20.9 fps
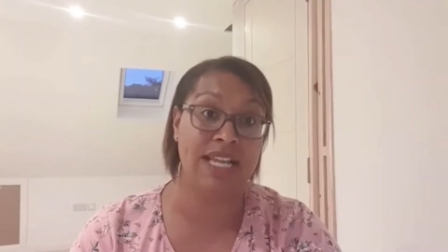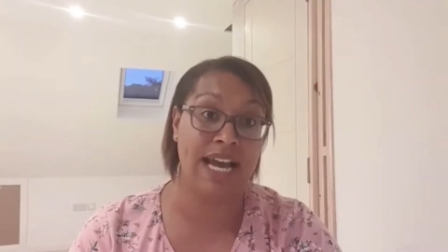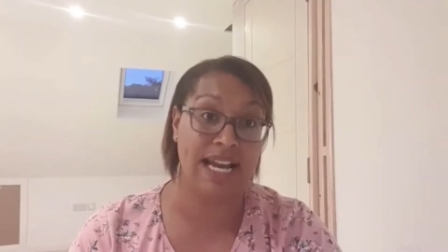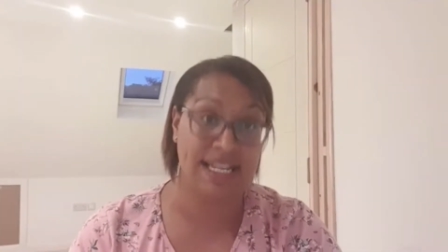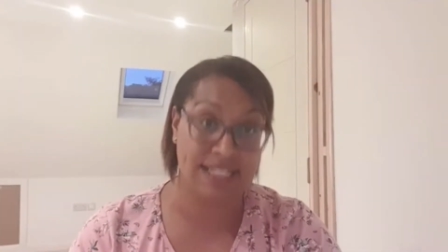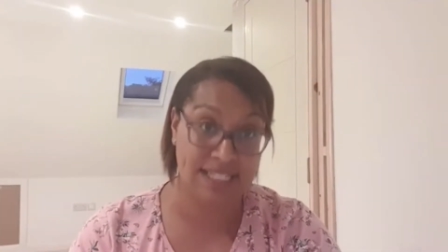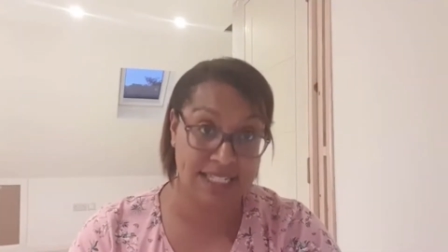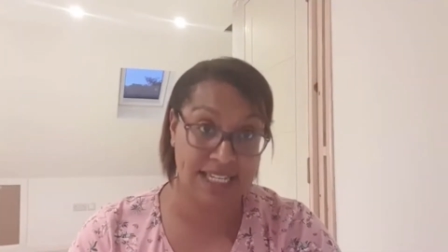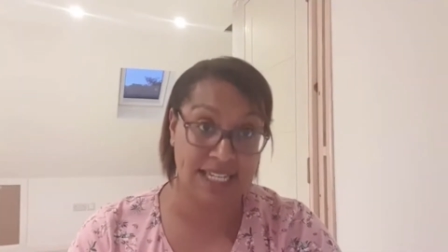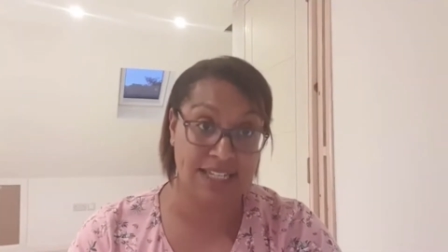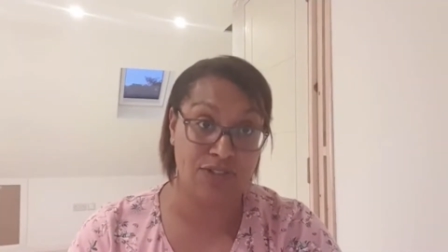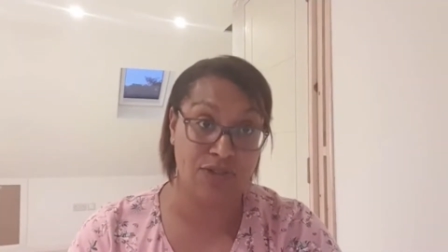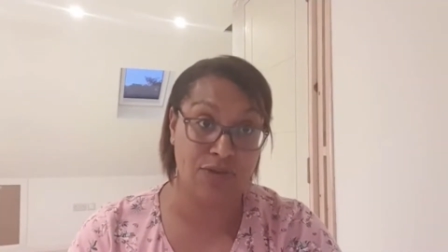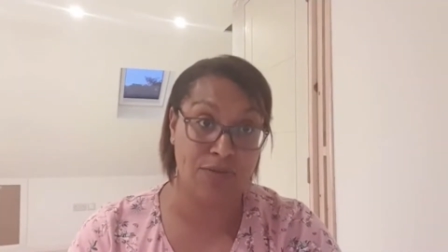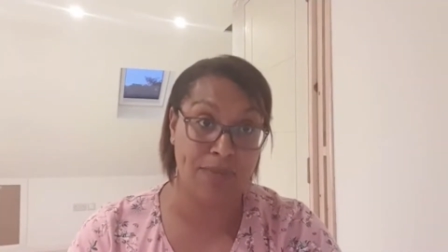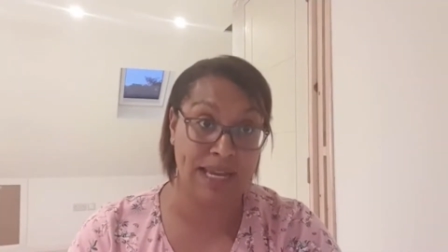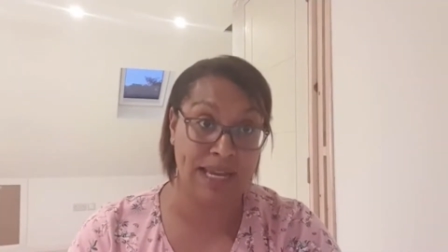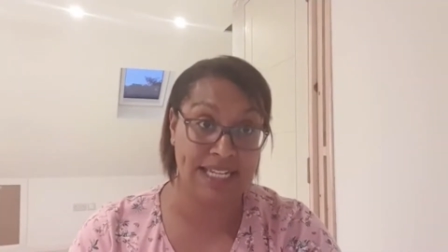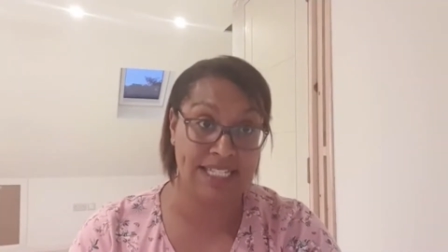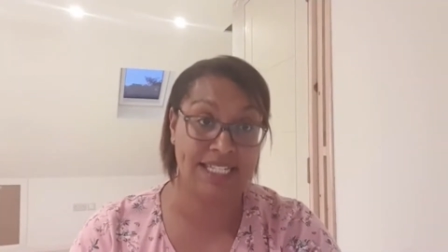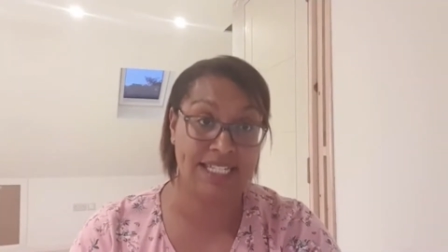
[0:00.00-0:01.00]
accidental
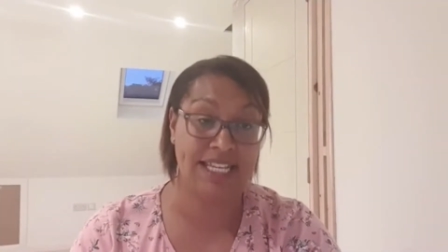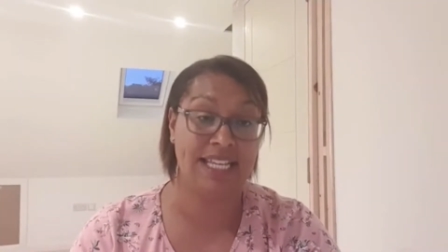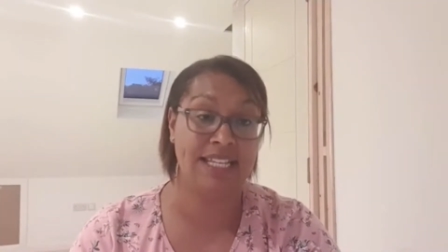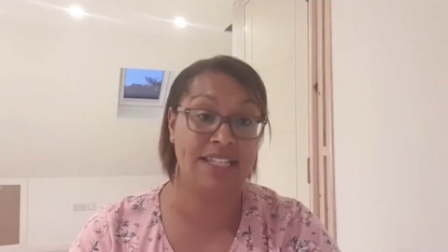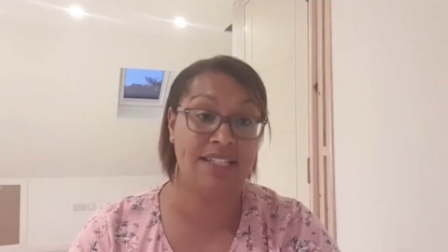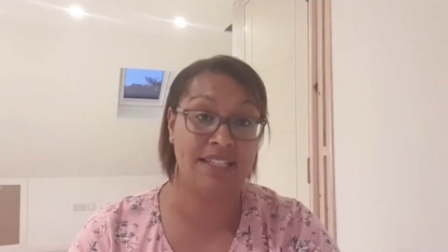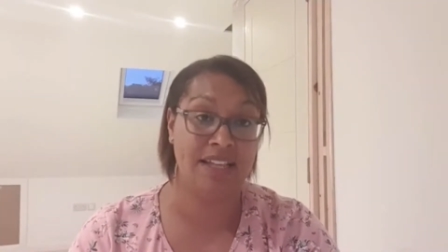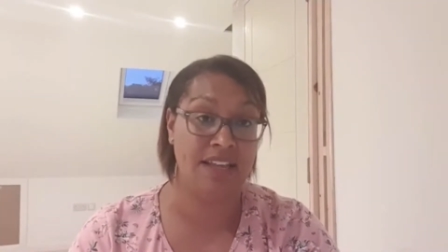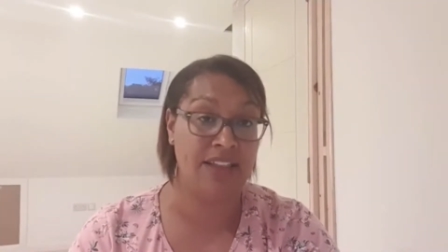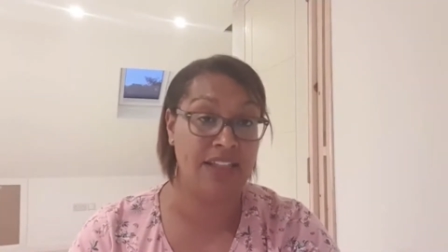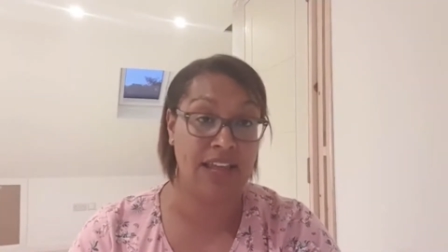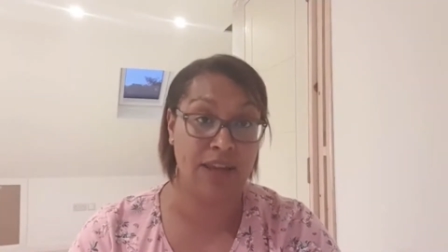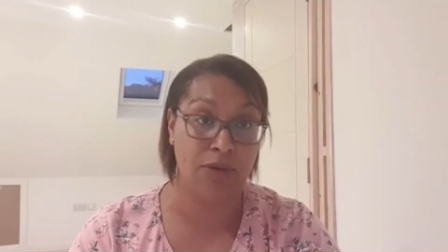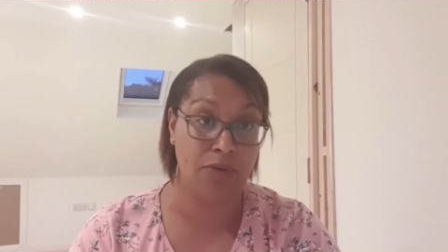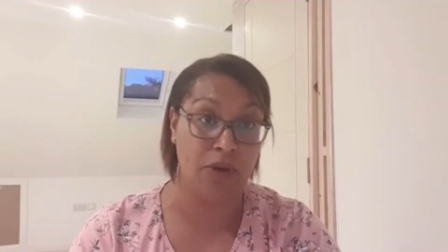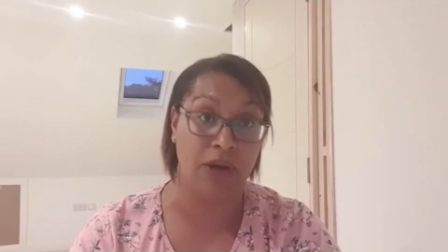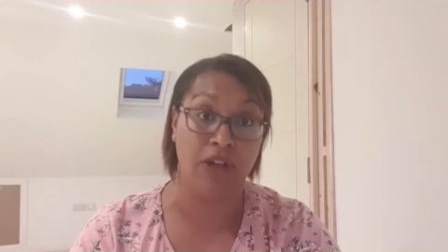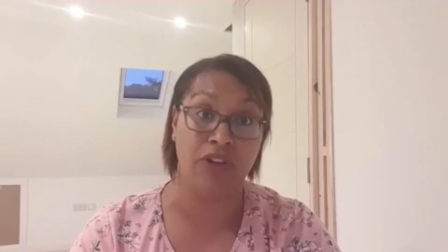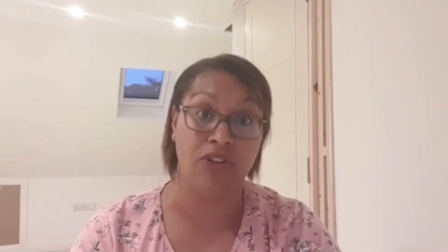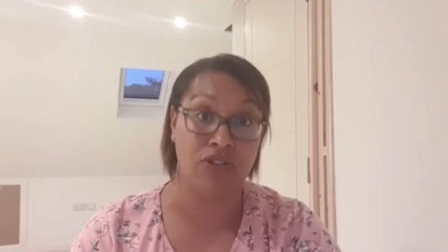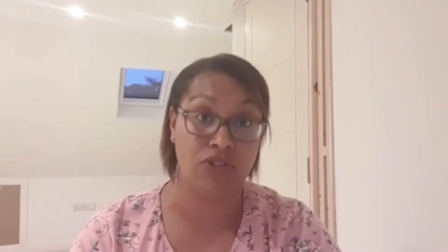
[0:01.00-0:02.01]
mating, so they
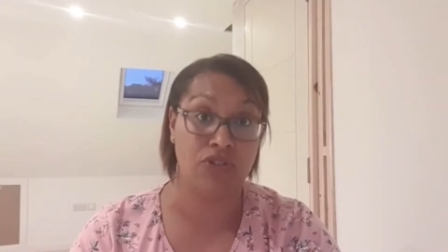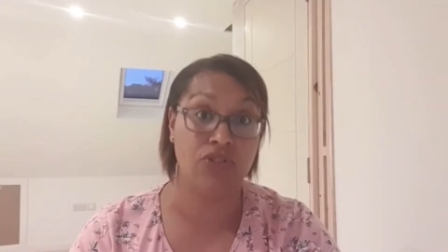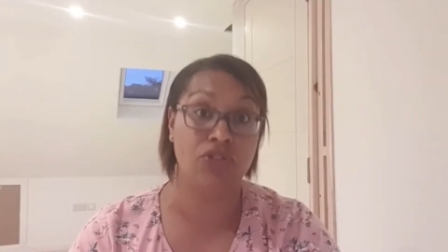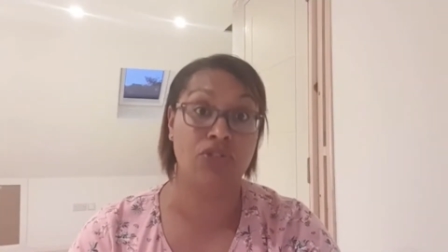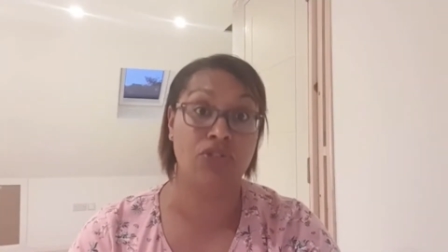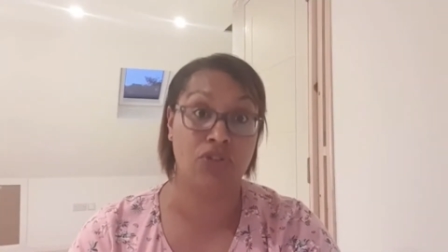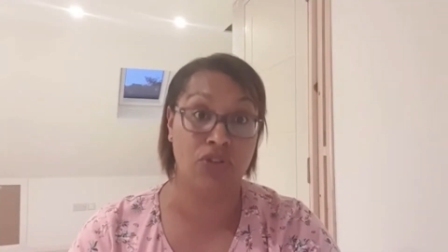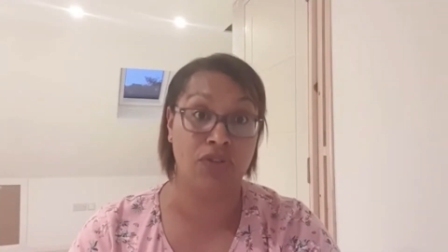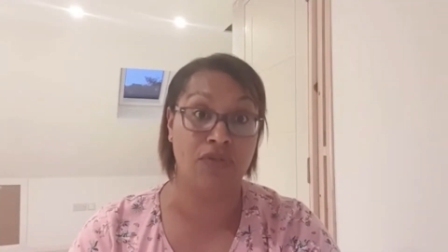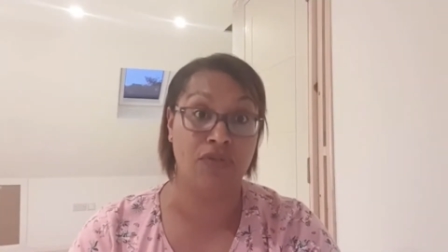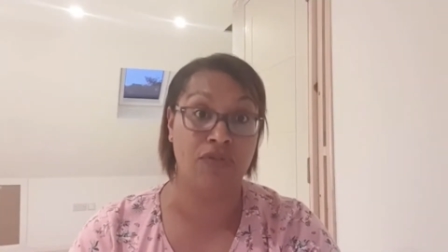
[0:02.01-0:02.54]
weren't too